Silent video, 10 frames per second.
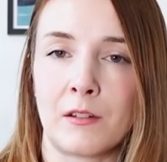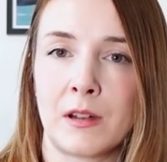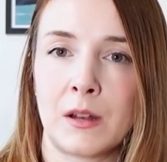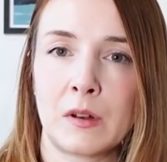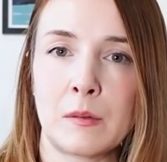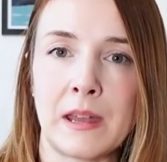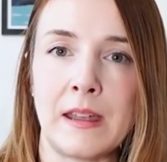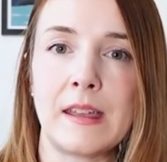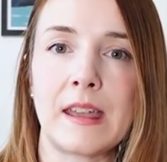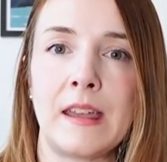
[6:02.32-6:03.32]
I really want to
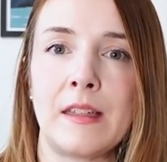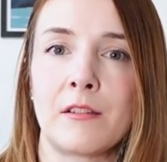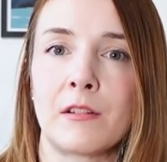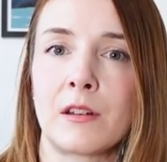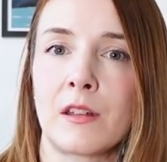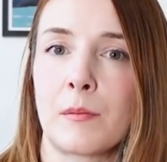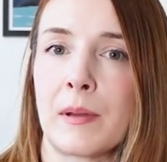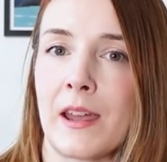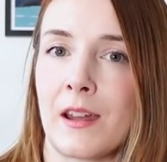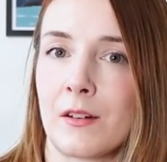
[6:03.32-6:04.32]
make either another
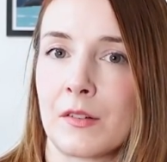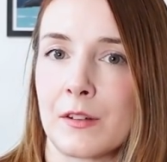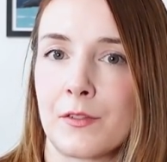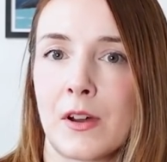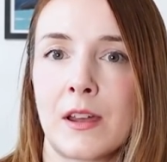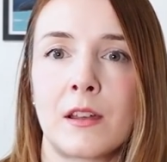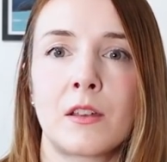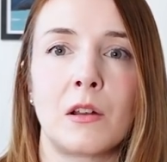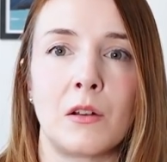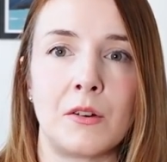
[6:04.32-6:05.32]
pair of sapphire
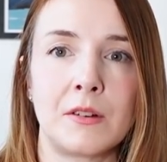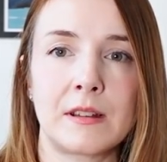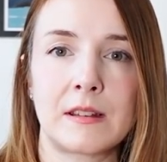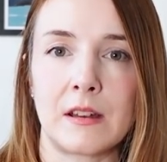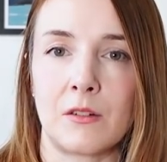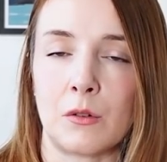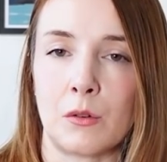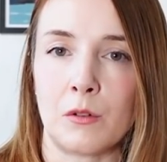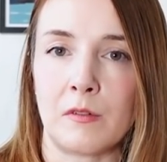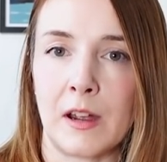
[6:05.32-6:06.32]
culottes
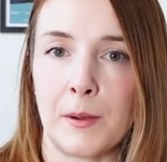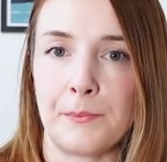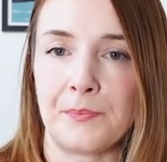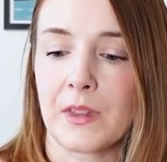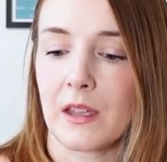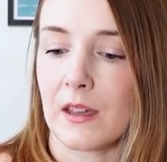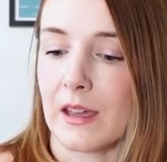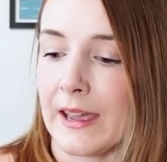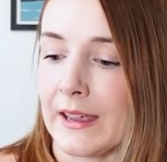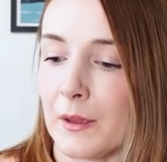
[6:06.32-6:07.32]
or
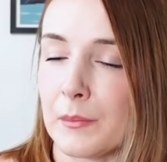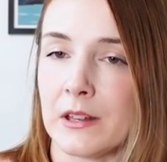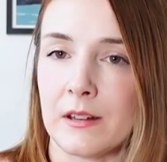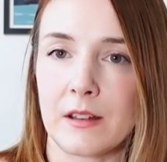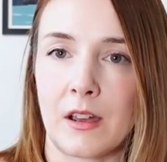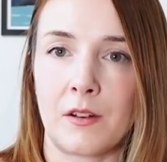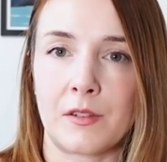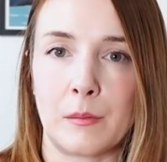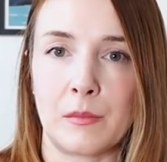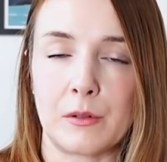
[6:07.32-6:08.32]
a midi skirt of
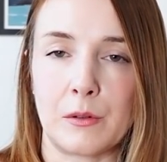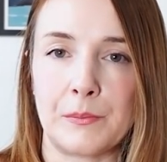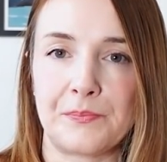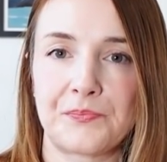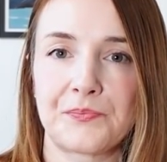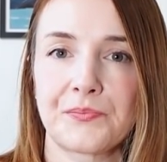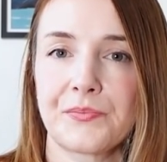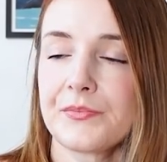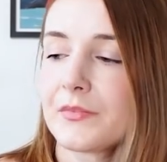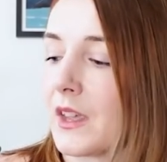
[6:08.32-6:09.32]
some sort.
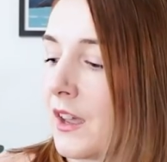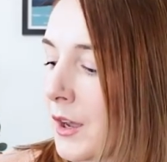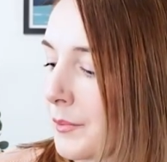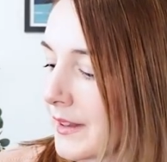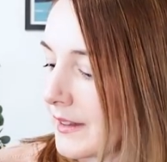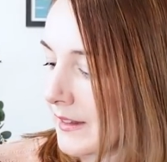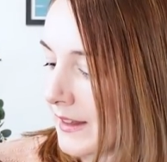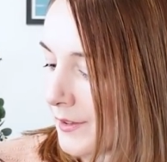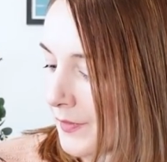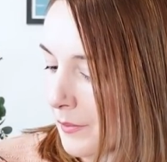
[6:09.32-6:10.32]
So
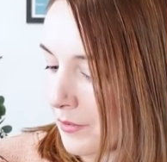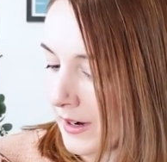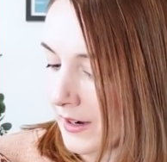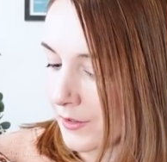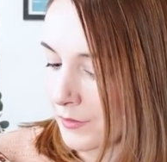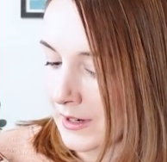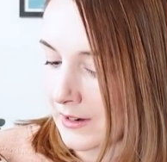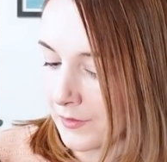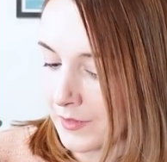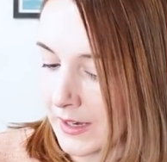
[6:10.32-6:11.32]
this fabric is really
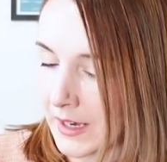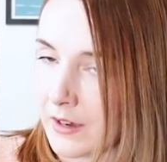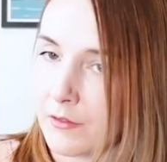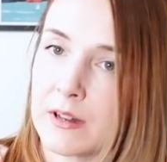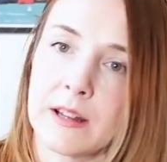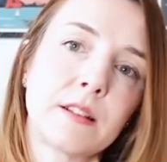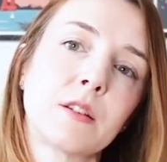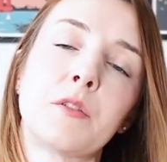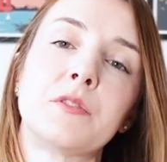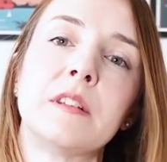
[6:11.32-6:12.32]
lovely, really
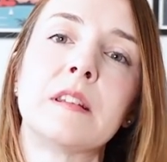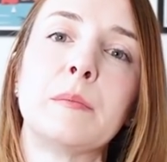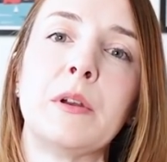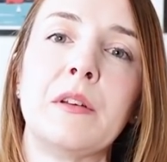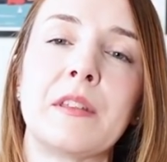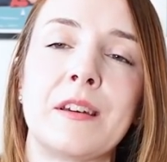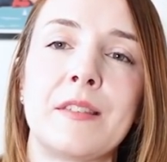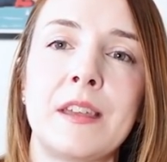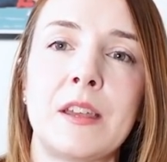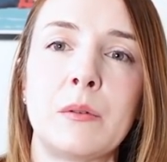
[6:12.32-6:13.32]
soft and smooth, and I
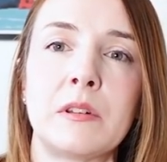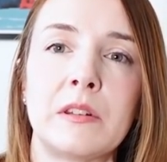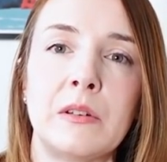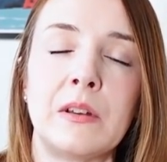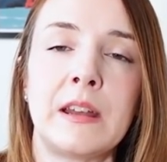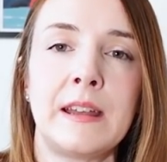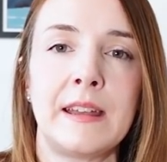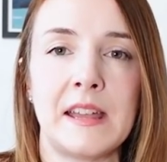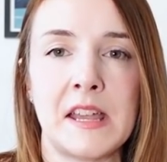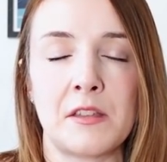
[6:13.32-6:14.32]
think it would suit
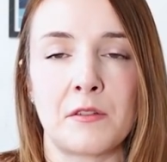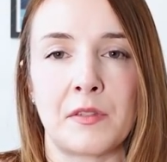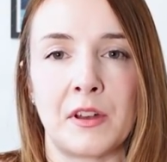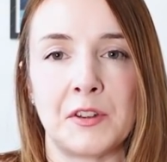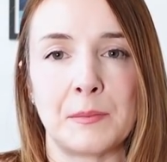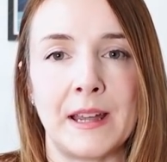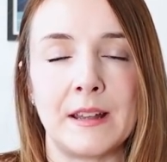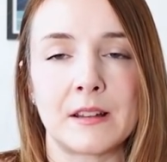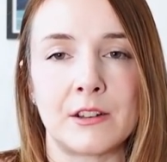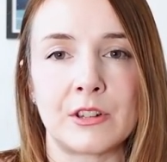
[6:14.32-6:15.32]
either of those
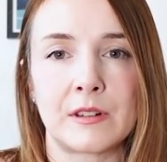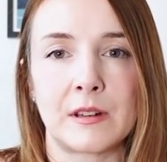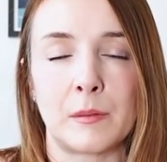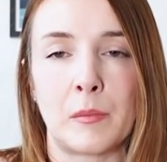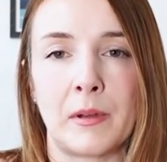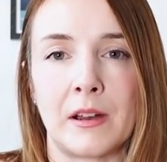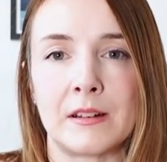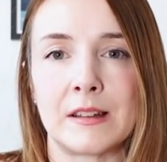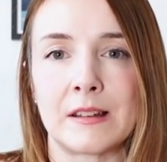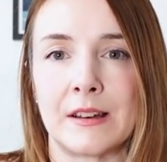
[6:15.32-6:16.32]
makes. I'm a bit
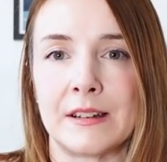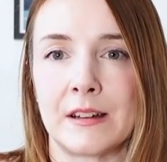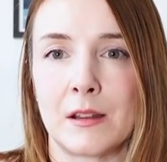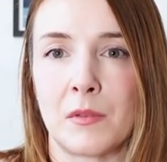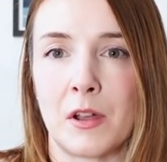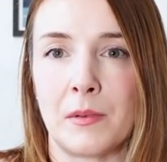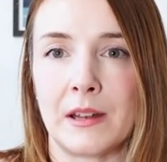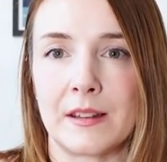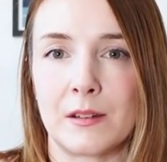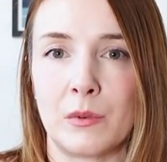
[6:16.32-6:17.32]
undecided at the moment
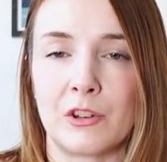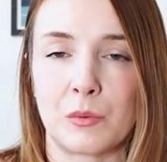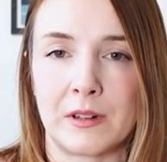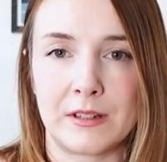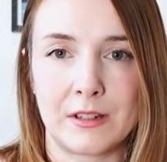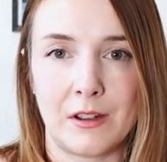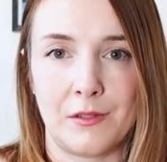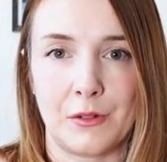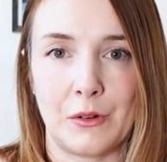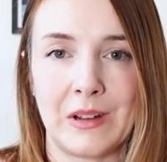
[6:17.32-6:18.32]
as to which one to go
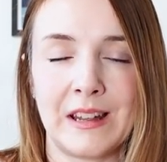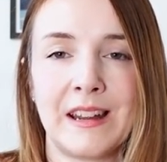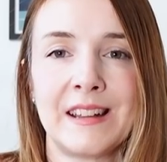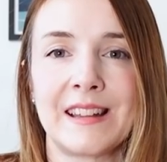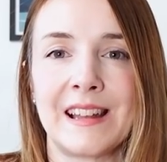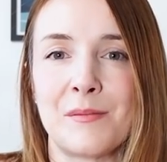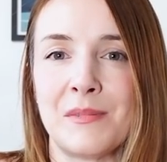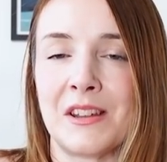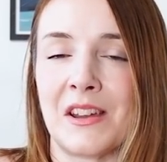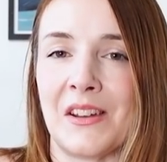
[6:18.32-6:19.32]
for, so let
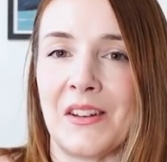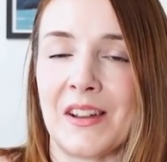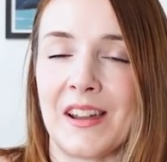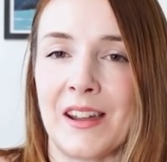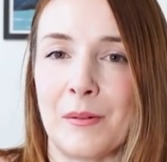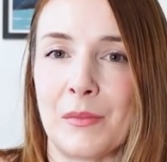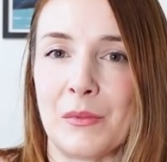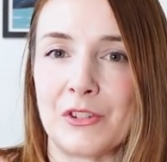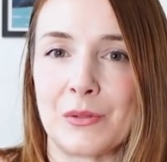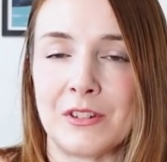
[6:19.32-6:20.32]
me know
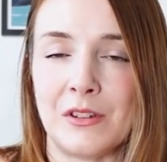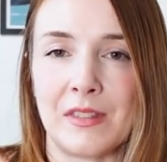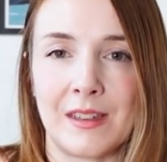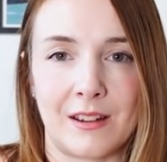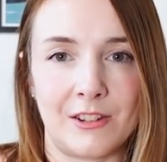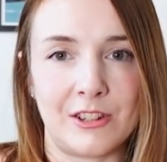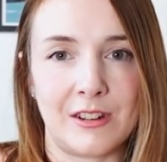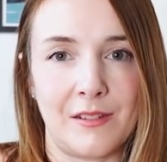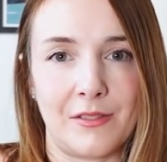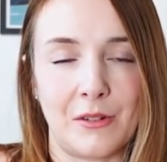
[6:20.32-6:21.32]
which one you think I should
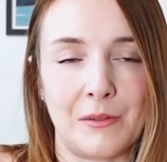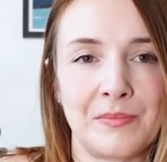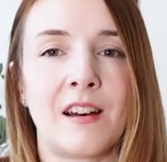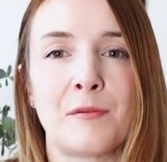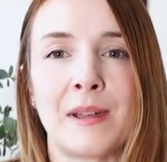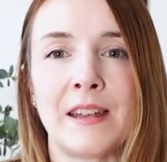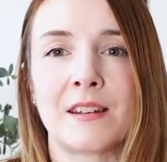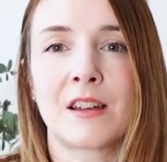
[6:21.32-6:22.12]
go for. I've made a